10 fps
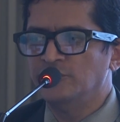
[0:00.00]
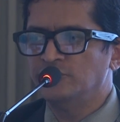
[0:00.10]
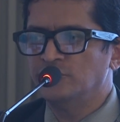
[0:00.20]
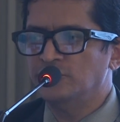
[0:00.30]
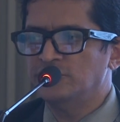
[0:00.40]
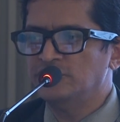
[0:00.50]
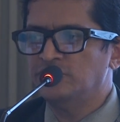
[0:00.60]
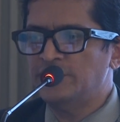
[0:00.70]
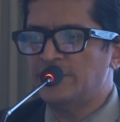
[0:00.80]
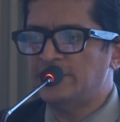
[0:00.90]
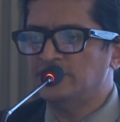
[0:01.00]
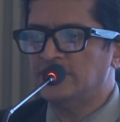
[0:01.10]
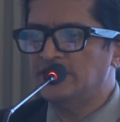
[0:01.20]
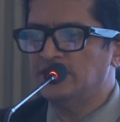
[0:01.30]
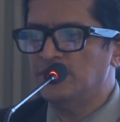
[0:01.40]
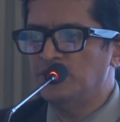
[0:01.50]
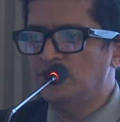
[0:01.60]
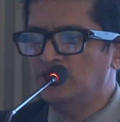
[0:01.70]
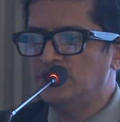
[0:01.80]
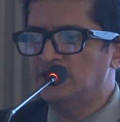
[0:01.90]
So this one rat is getting
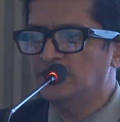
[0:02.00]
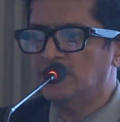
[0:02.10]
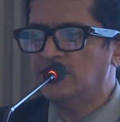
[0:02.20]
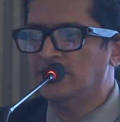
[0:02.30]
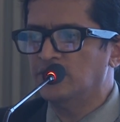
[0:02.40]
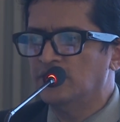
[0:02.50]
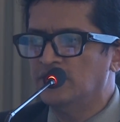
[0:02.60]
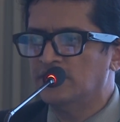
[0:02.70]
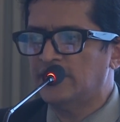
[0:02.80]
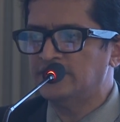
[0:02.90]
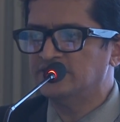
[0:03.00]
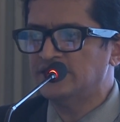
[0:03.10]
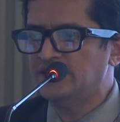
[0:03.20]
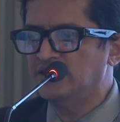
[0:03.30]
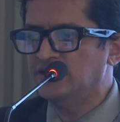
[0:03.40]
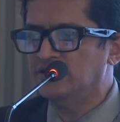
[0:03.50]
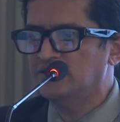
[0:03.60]
timolol, the other rat is getting